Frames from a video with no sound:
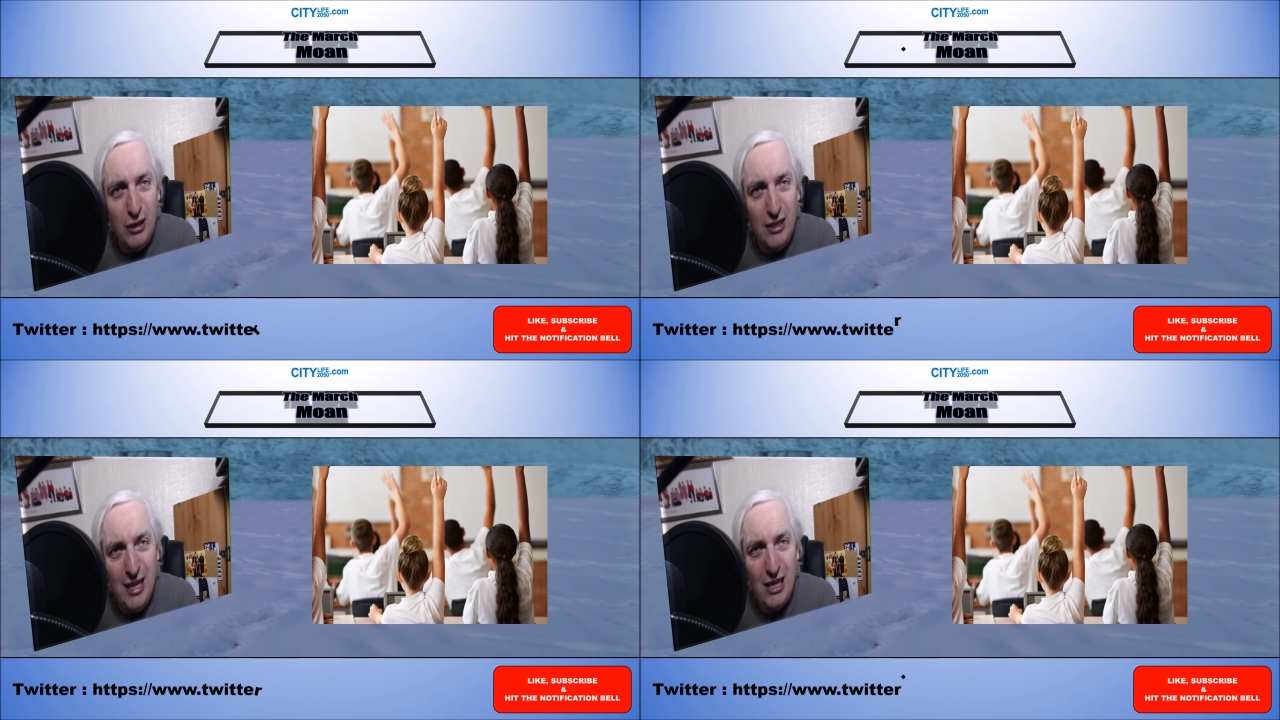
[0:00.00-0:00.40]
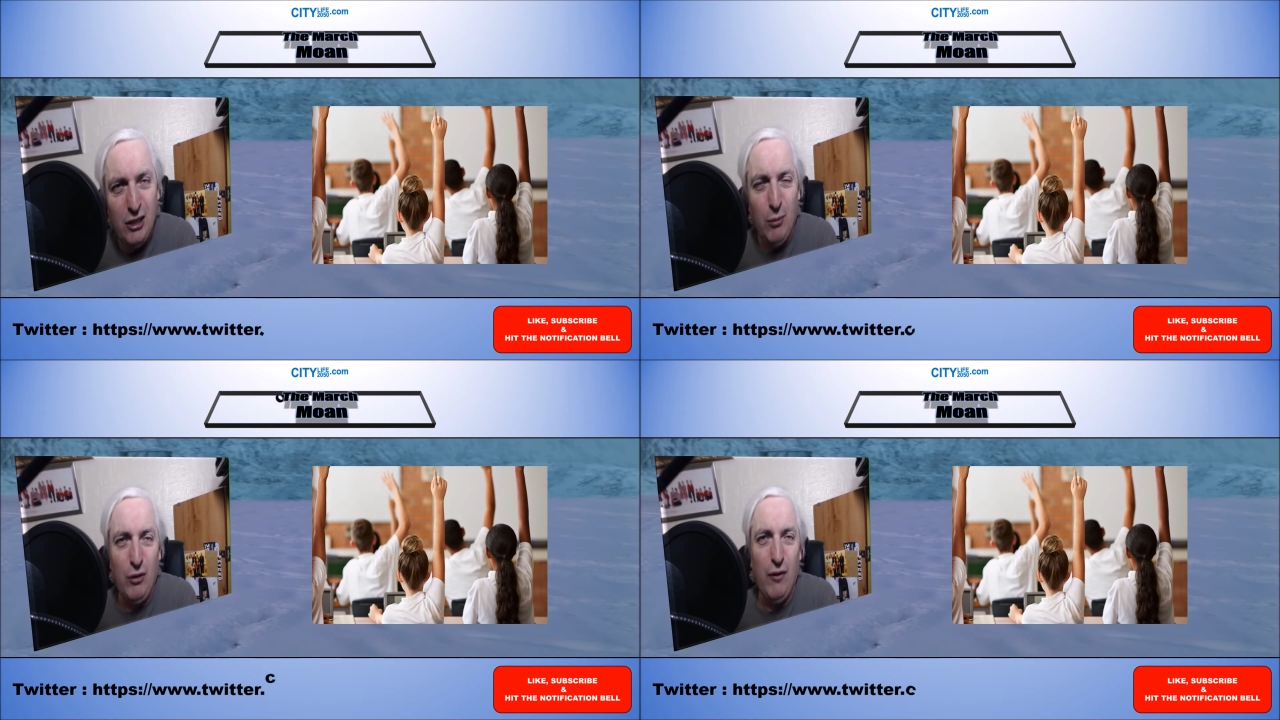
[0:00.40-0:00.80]

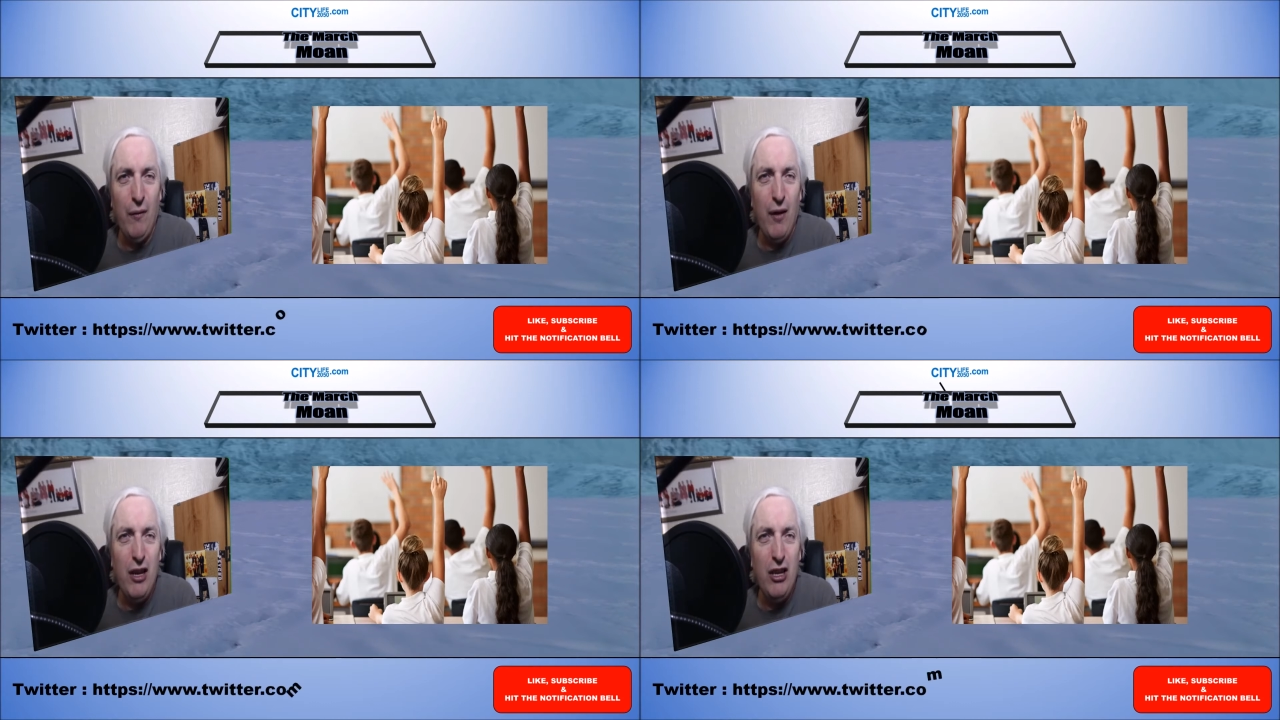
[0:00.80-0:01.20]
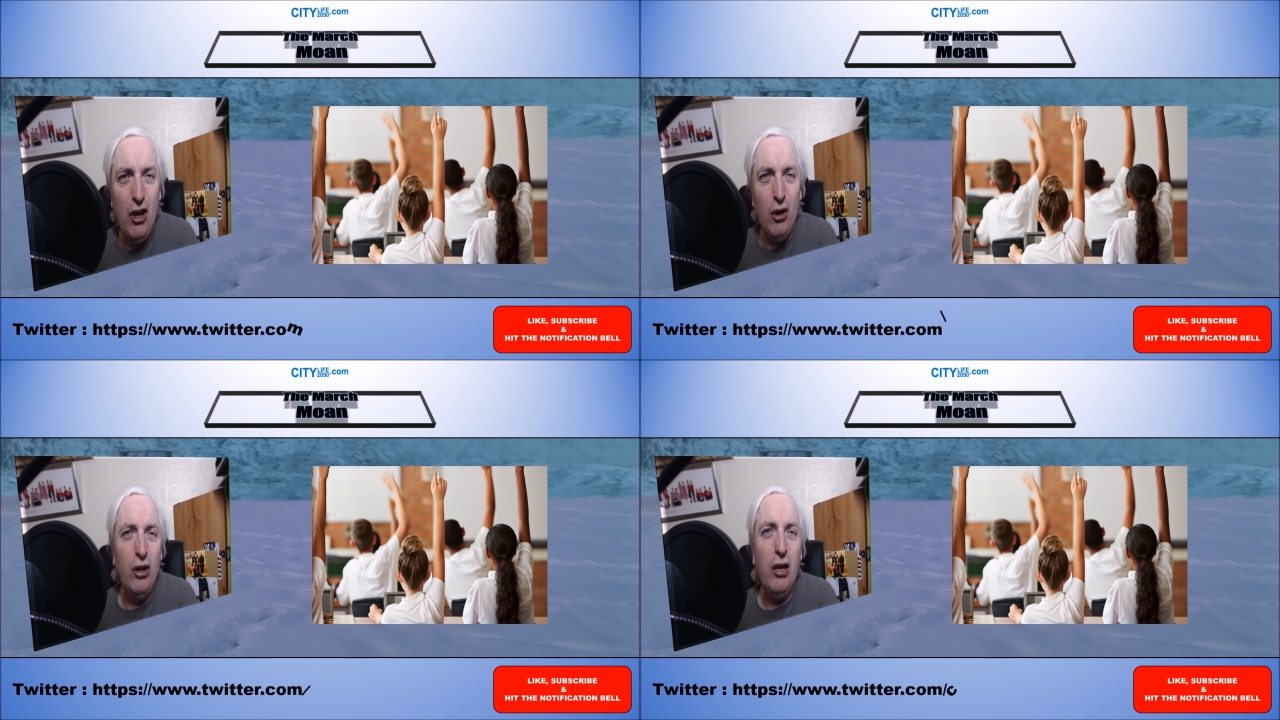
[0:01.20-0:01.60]
testimonies of
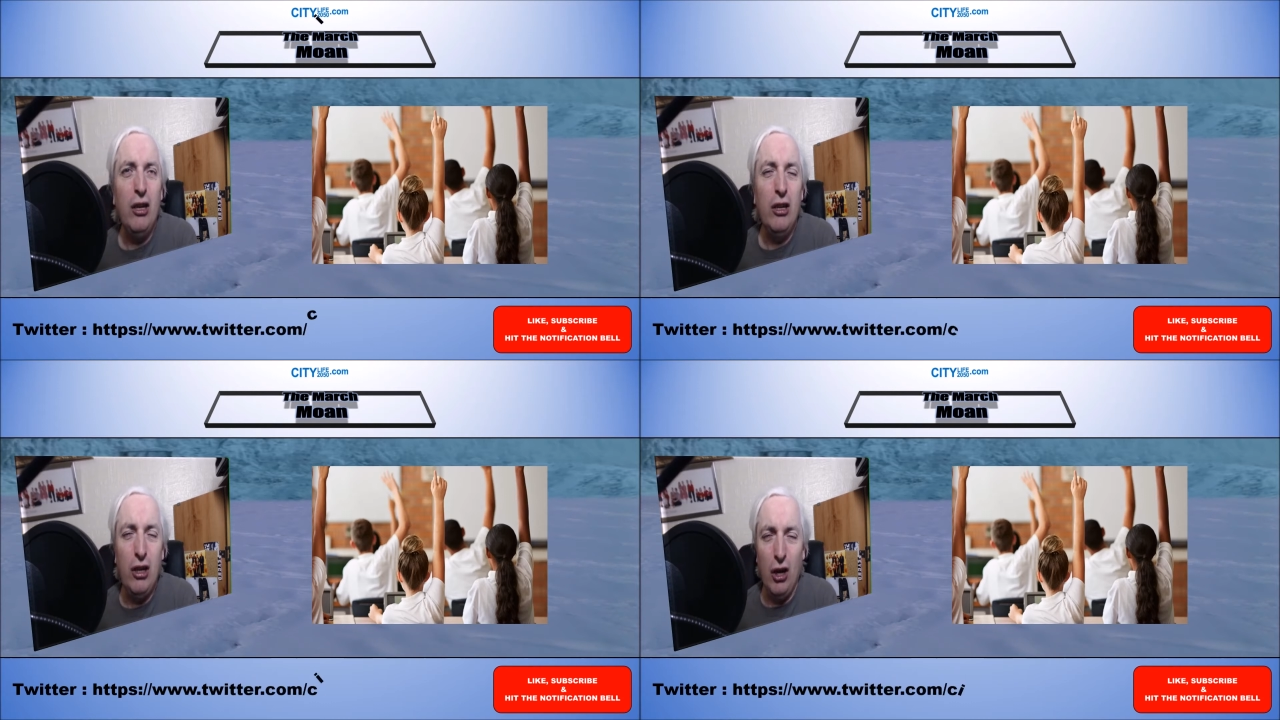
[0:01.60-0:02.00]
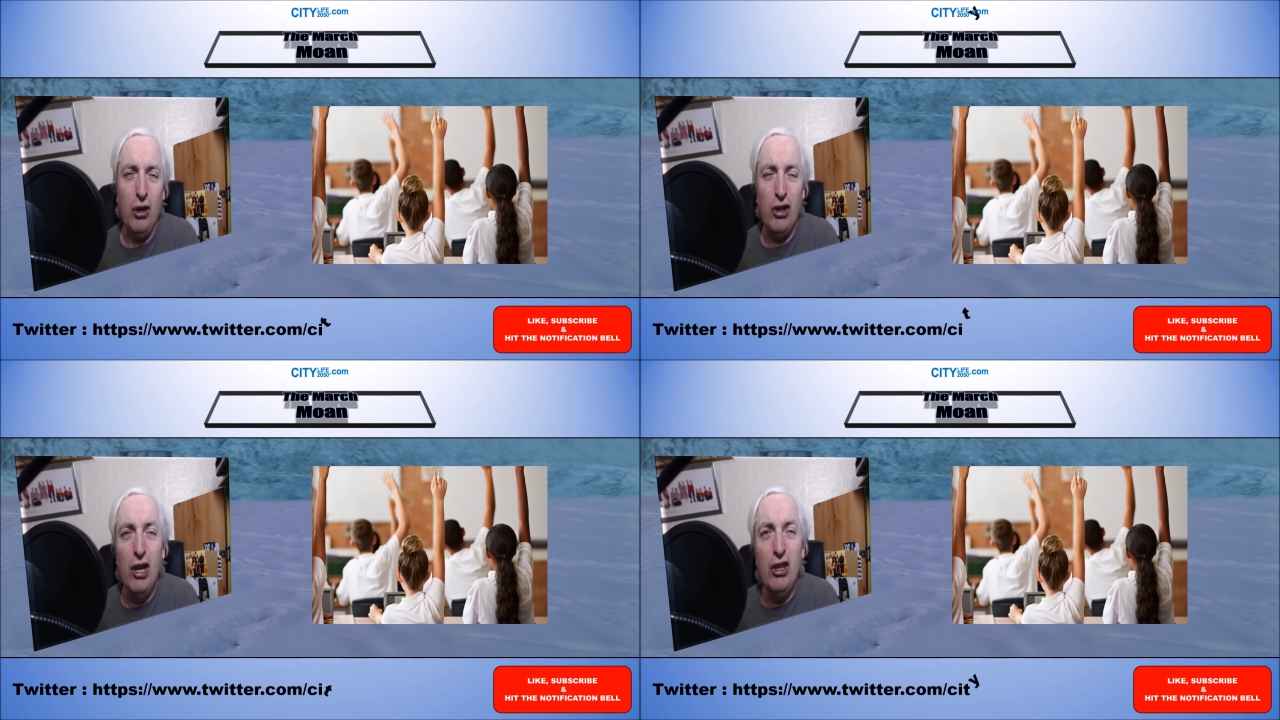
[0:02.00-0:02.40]
young girls,